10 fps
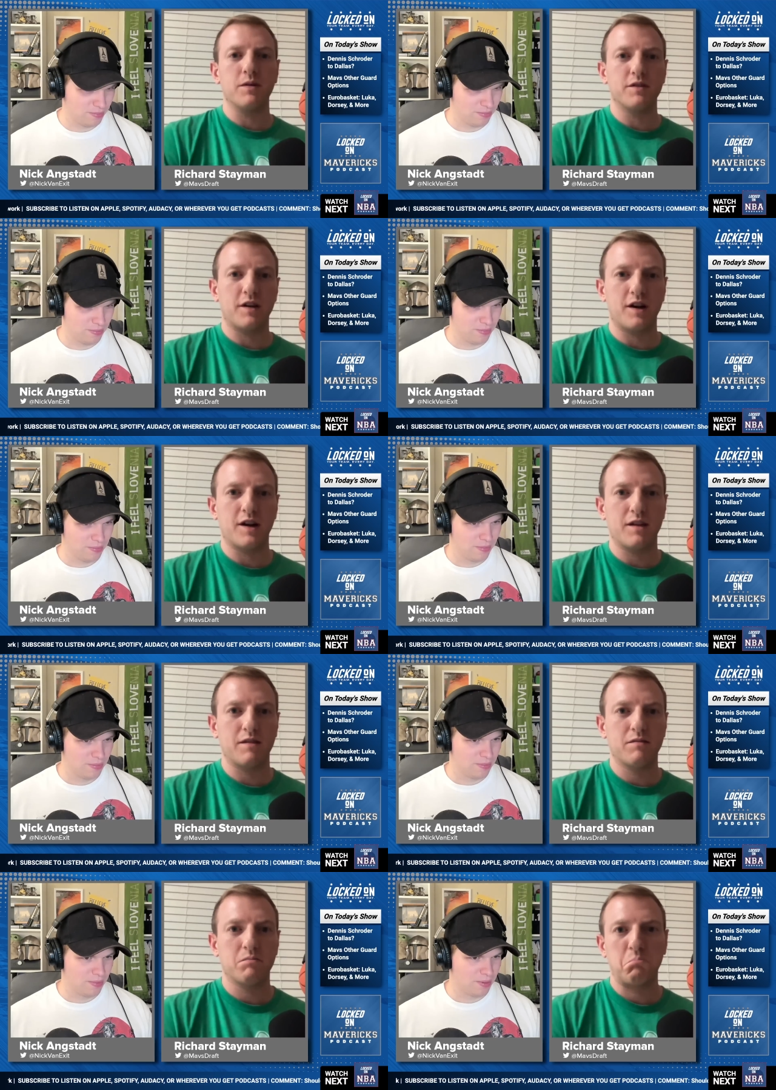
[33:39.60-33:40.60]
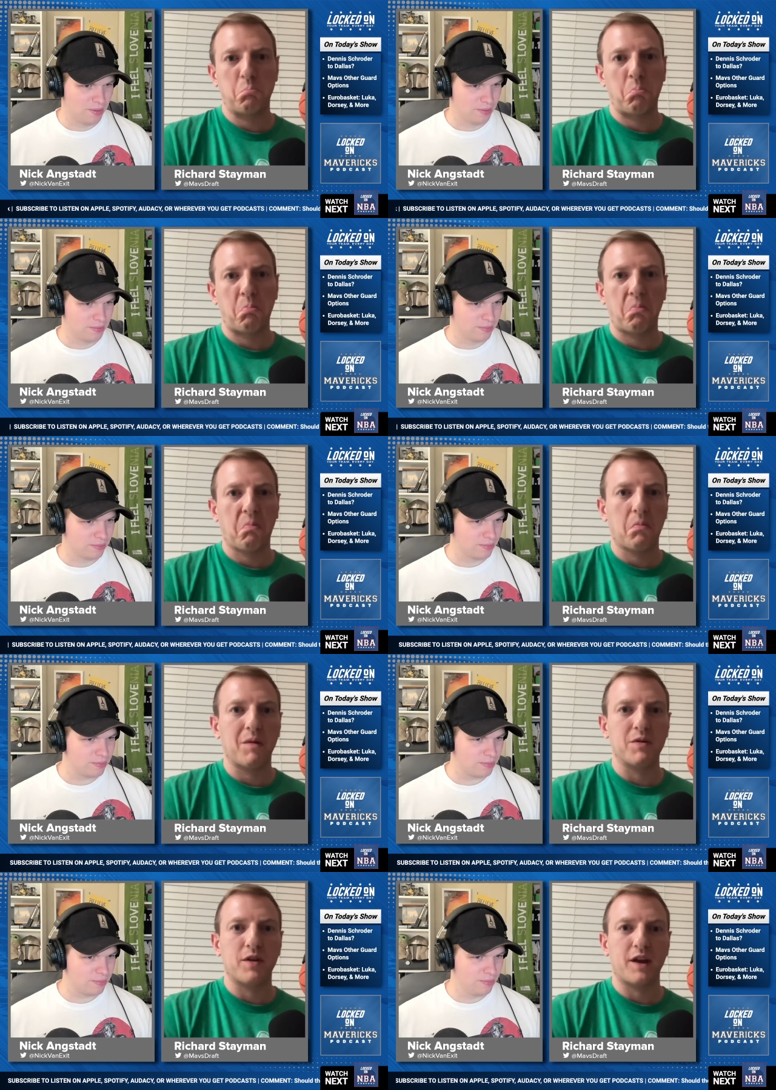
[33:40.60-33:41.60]
Speaker 1: it was uh
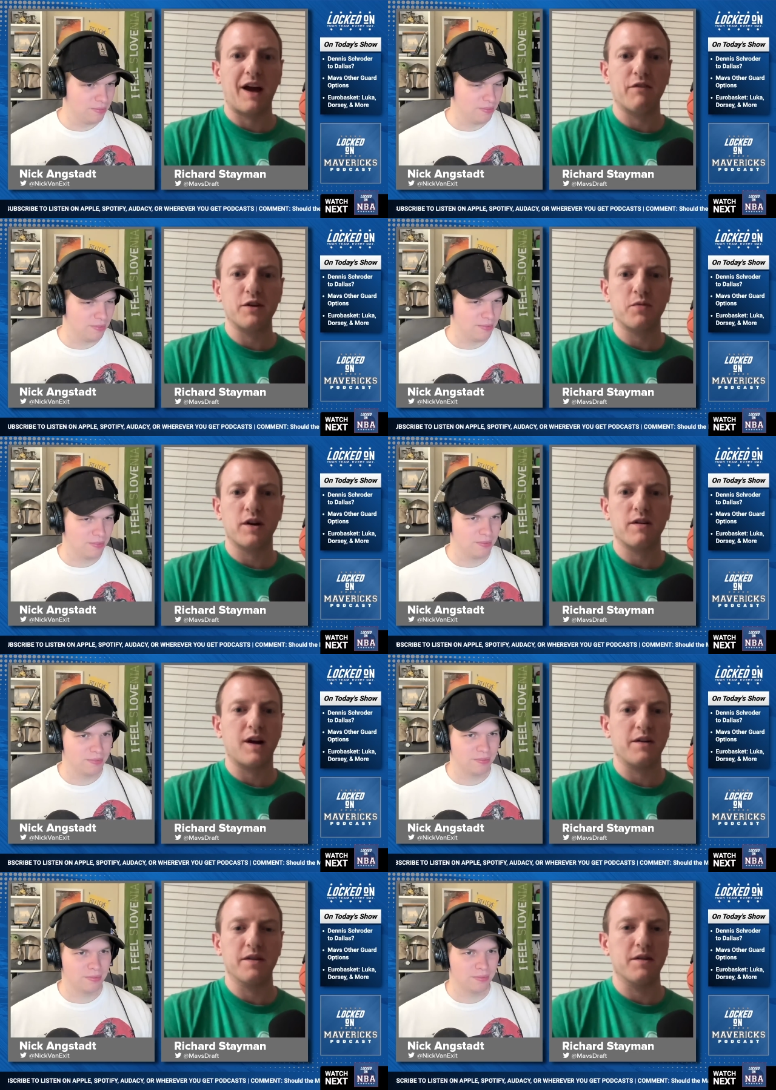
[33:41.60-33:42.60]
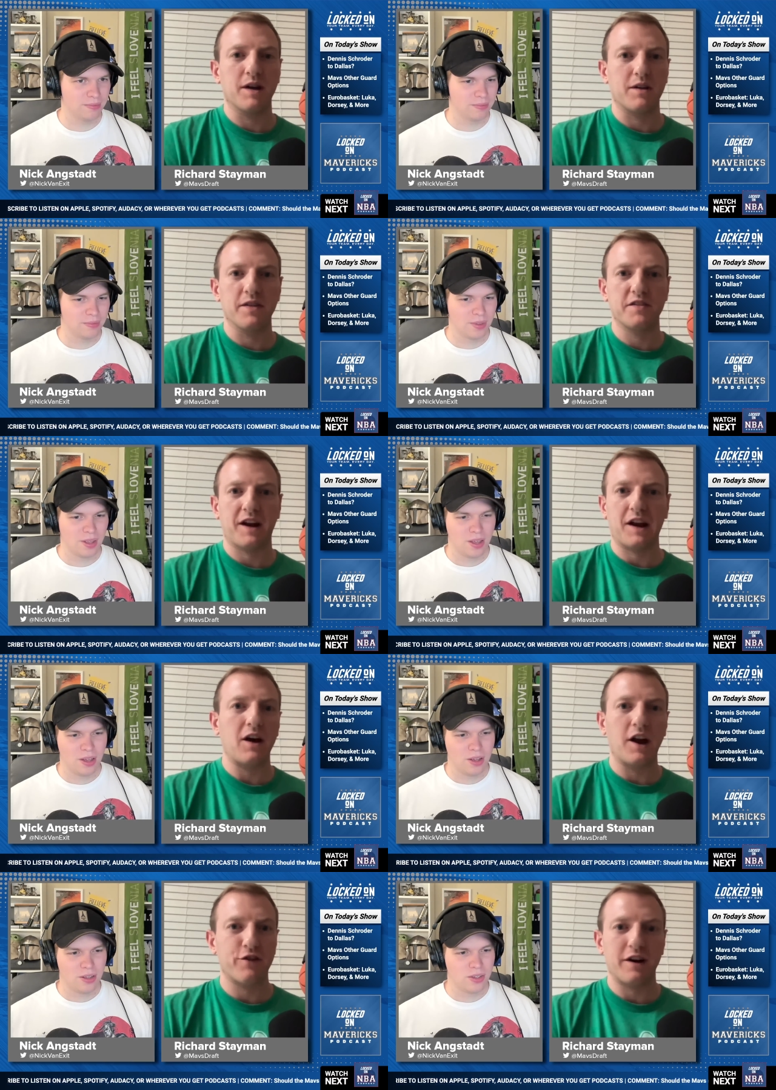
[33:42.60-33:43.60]
maybe it was like average player, I don't know, like on the
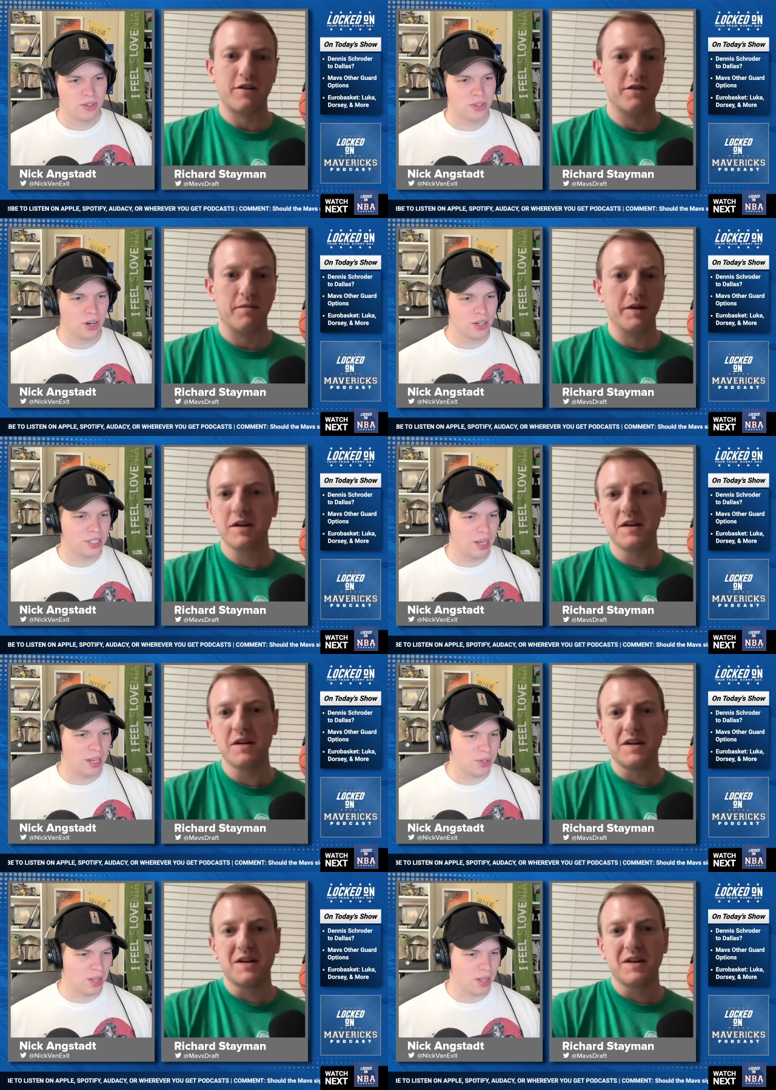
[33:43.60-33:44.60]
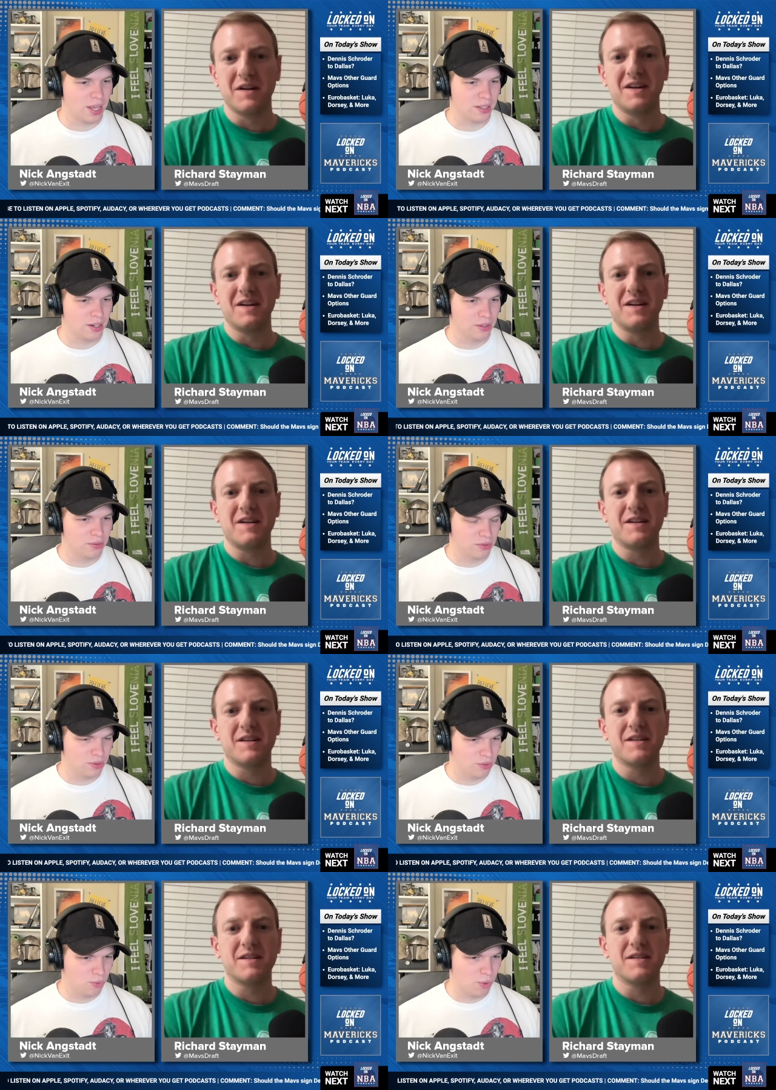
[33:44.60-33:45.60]
second contract. Certain
Speaker 2: teams are like are
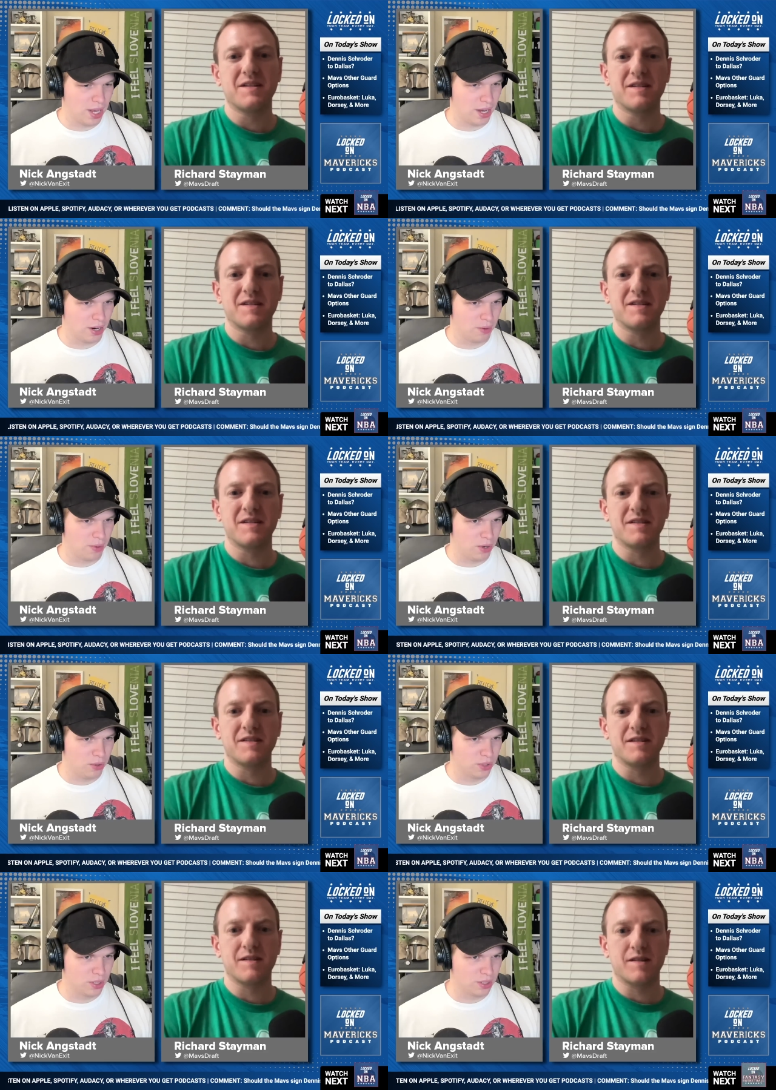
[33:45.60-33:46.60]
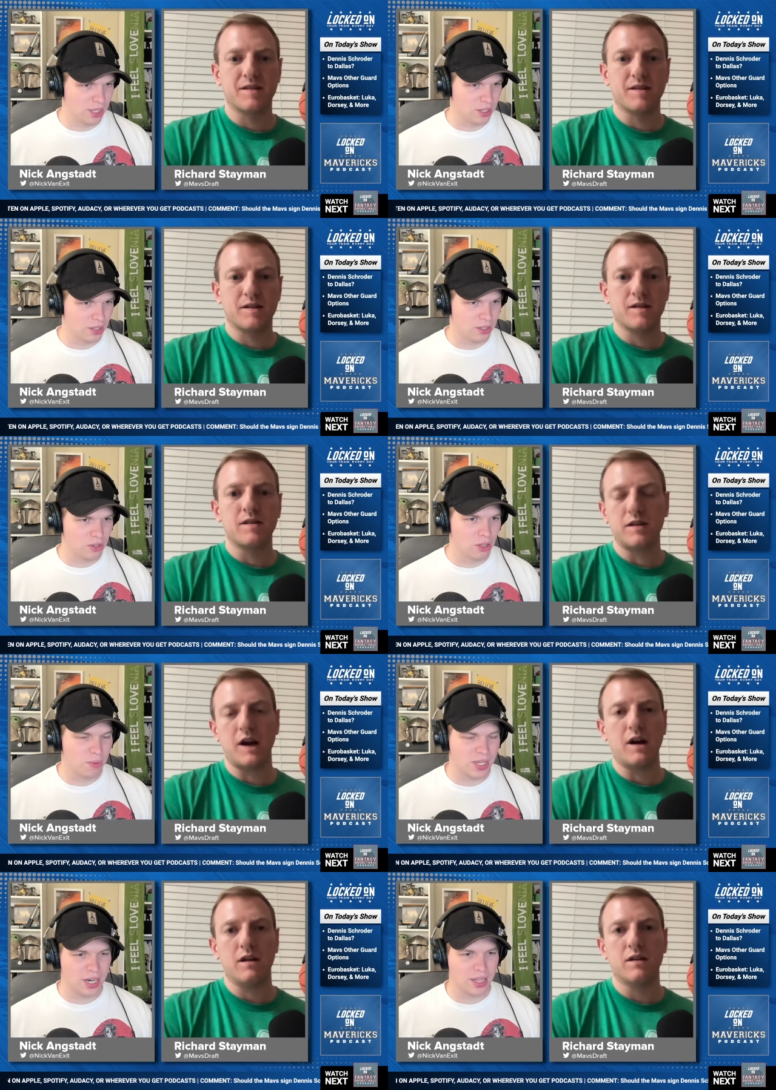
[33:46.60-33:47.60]
way younger and way older. Like
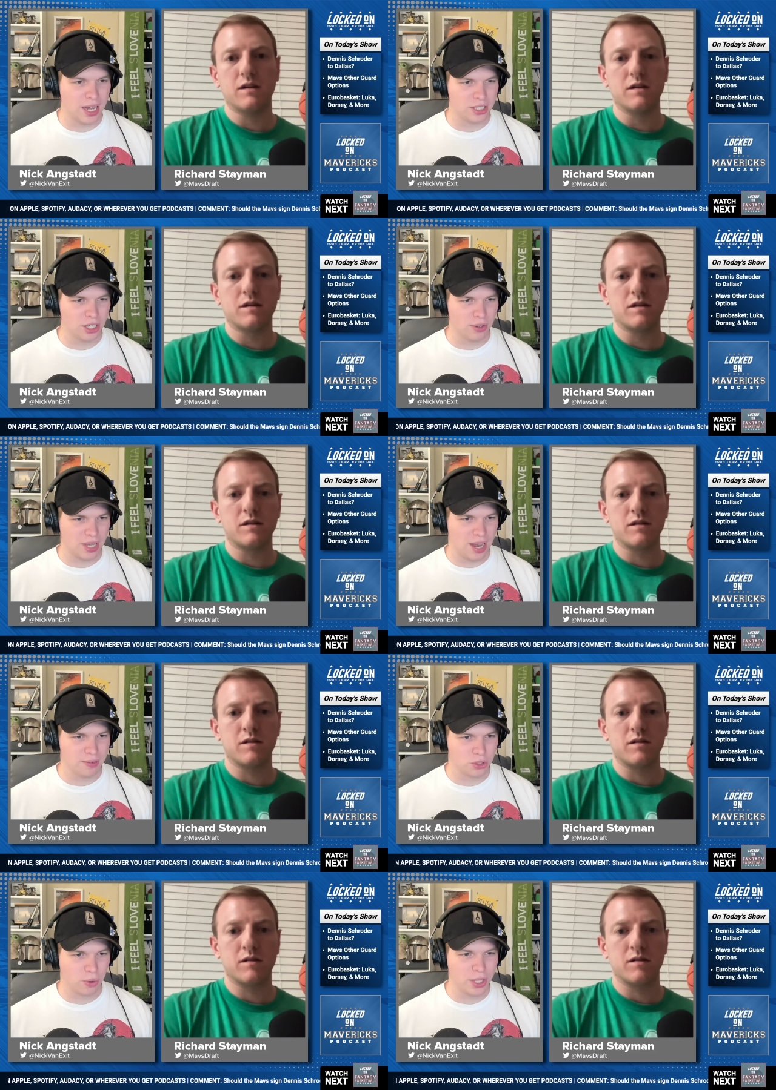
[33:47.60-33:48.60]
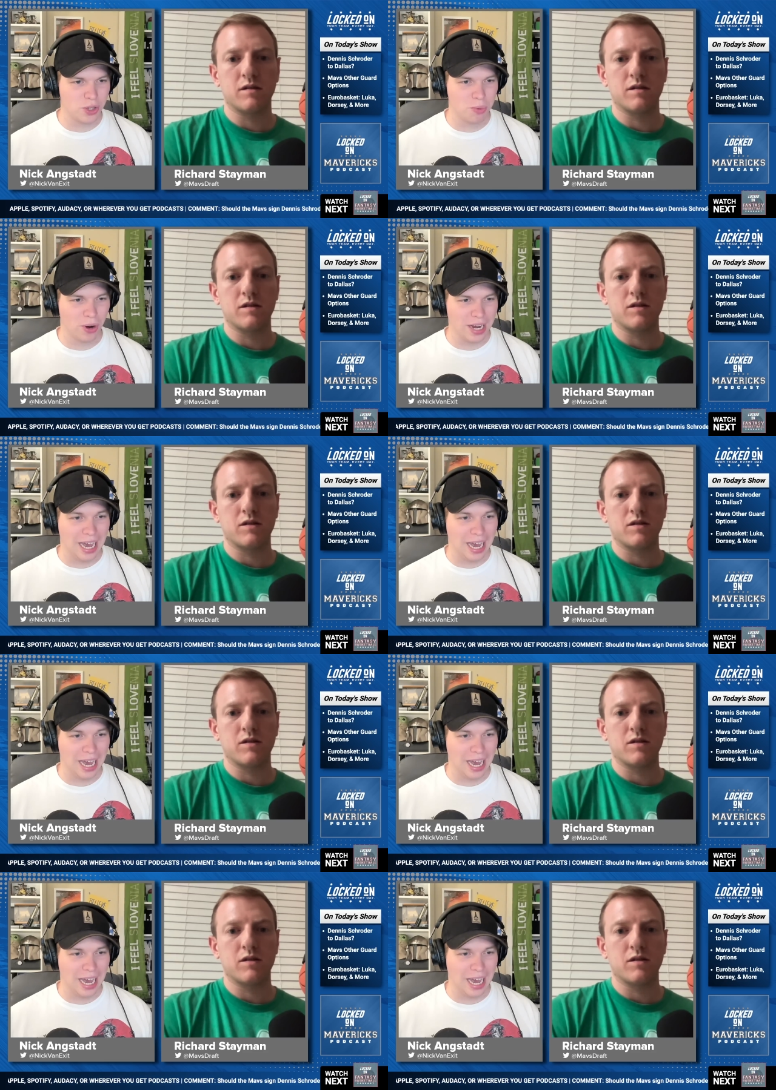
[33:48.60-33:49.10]
Oklahoma yeah. City last year was average 22.9.